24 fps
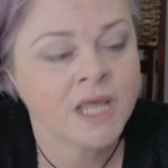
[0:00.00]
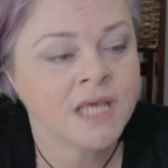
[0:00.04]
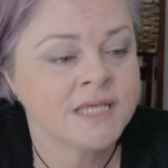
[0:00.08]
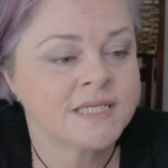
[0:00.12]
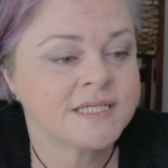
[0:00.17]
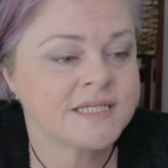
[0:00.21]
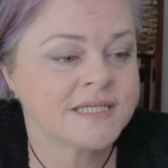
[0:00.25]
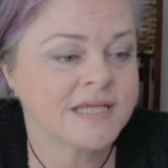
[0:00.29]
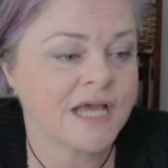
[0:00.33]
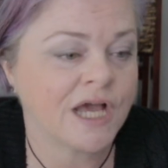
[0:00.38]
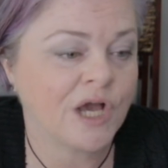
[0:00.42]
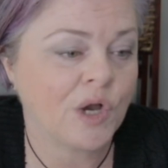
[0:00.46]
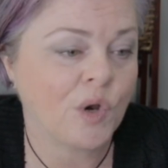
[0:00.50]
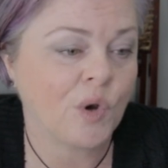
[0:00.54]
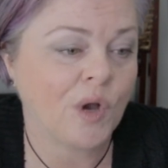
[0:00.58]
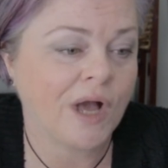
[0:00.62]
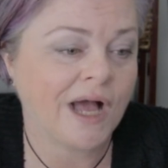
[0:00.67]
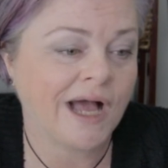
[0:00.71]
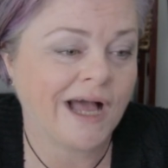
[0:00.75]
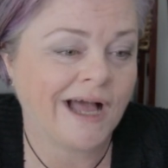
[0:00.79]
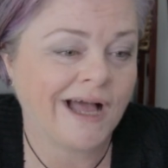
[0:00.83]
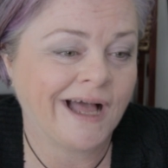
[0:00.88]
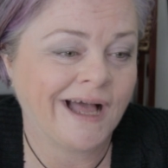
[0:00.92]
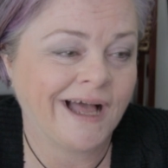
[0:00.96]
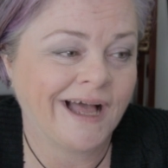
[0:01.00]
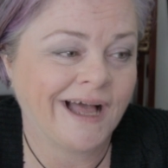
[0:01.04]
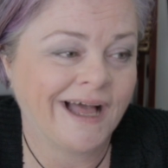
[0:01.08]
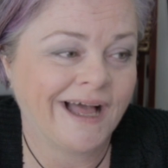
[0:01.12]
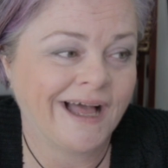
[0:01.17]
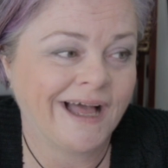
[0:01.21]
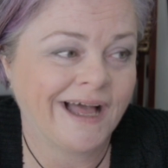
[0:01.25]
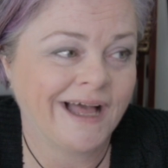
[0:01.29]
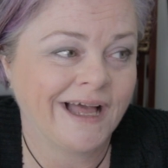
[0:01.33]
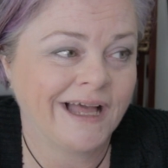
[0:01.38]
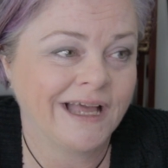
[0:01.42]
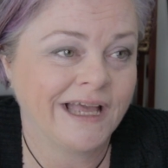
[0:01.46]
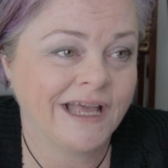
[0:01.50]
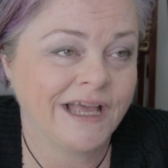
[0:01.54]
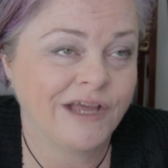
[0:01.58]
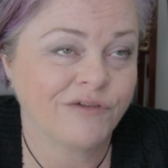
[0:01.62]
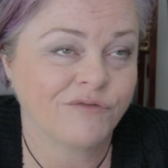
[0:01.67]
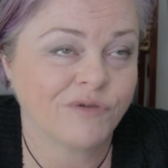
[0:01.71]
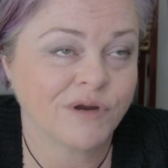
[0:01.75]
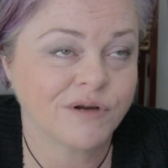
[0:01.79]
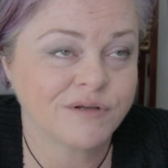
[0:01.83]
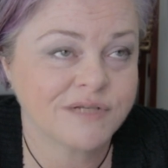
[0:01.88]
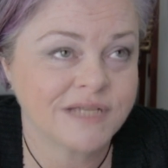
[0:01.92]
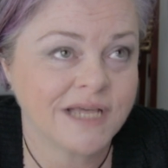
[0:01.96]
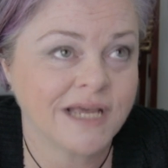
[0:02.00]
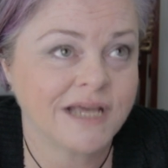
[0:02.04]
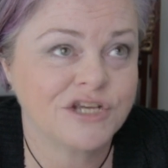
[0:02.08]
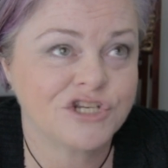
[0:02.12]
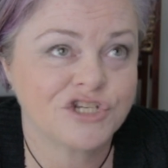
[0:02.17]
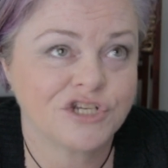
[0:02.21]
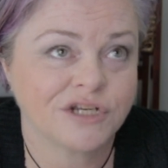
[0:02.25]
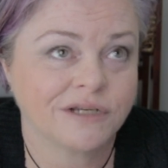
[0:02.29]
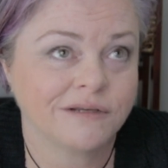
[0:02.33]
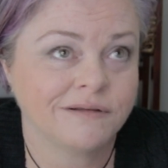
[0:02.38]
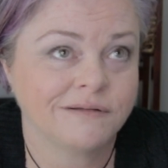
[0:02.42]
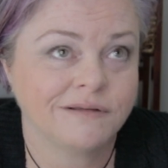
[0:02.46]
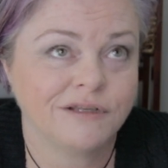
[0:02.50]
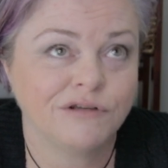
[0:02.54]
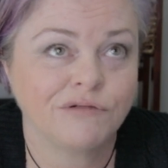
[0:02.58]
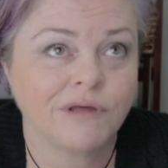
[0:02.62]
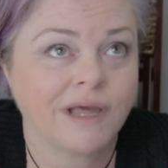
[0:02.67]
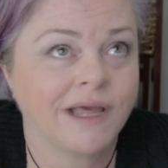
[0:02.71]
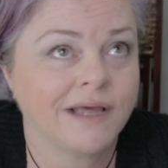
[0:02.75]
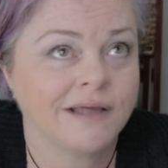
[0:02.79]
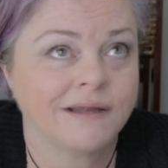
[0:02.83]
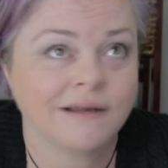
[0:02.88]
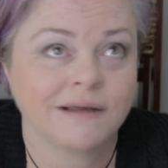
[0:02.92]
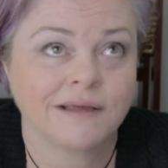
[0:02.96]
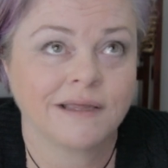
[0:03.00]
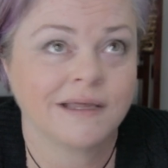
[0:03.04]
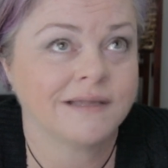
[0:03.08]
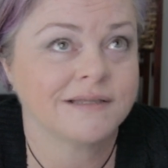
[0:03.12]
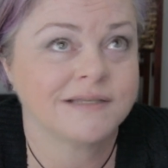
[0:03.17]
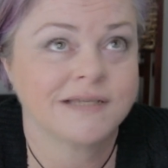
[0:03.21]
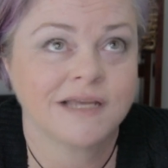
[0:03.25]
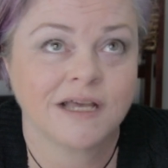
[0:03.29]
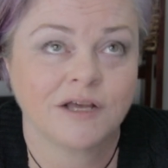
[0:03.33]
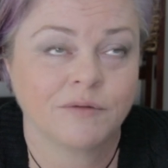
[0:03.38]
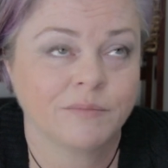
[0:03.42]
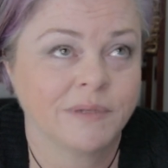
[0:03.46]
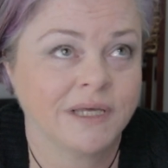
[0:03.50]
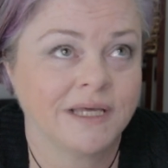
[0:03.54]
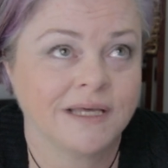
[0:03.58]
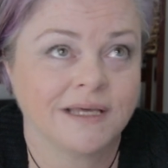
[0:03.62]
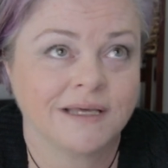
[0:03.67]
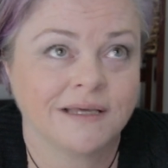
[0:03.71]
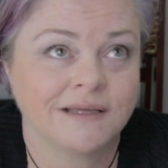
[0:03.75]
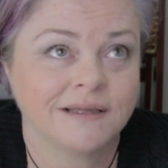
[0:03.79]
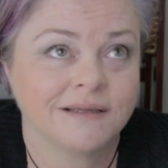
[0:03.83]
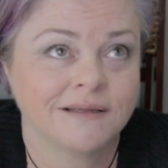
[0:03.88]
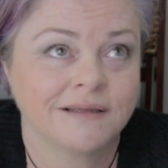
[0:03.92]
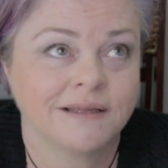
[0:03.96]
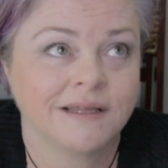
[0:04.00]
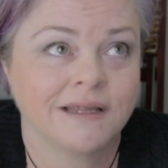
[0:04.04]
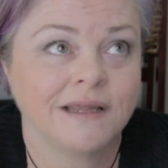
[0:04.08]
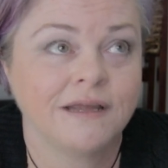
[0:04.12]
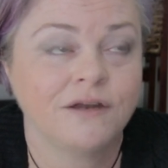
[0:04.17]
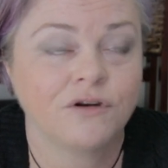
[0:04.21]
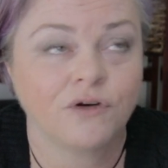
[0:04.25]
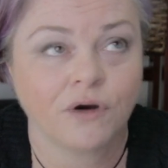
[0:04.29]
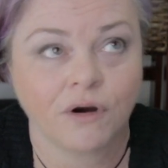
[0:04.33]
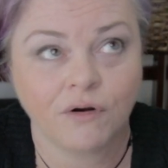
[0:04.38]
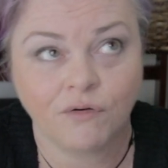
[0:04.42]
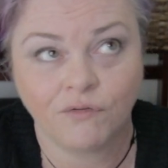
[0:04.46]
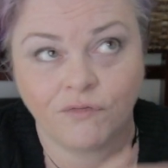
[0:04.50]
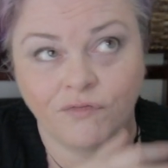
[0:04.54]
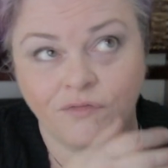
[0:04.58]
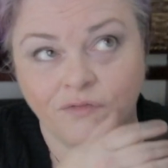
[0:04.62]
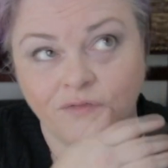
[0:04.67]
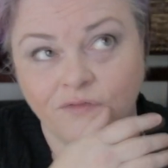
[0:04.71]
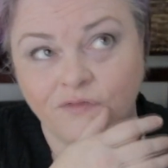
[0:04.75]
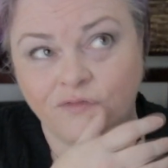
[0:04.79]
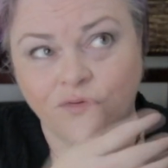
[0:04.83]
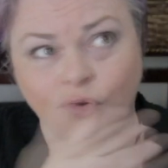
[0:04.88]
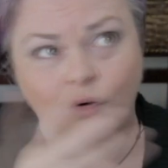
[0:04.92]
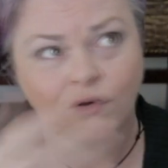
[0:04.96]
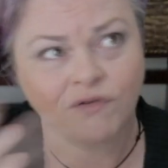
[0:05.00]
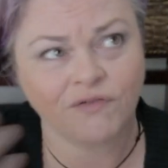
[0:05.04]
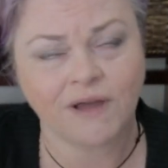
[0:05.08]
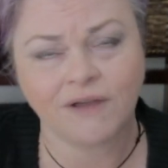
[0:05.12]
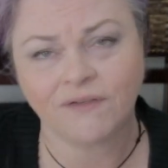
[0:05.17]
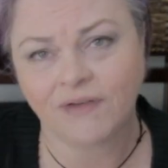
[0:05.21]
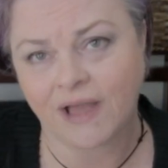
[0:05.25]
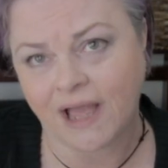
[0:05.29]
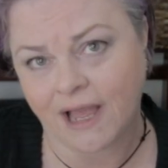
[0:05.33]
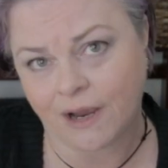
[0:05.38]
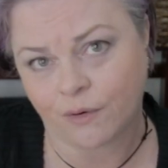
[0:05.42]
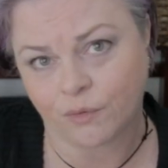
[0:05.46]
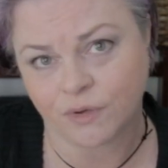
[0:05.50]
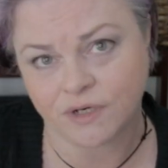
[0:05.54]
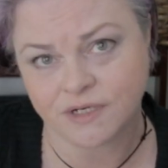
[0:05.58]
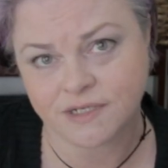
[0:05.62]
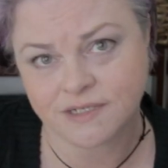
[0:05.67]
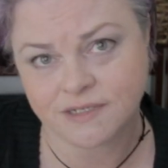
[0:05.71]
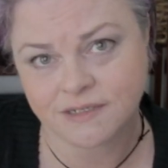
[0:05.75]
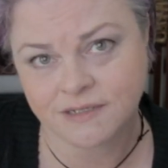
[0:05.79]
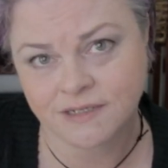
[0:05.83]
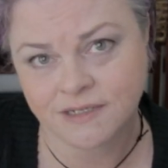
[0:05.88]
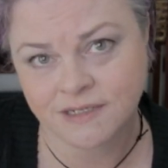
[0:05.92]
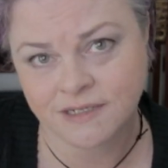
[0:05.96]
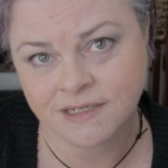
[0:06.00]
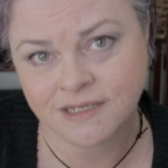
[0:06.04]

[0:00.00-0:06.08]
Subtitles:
So, in rotation, you can't, again, tell me that he drove 4 or 5 hours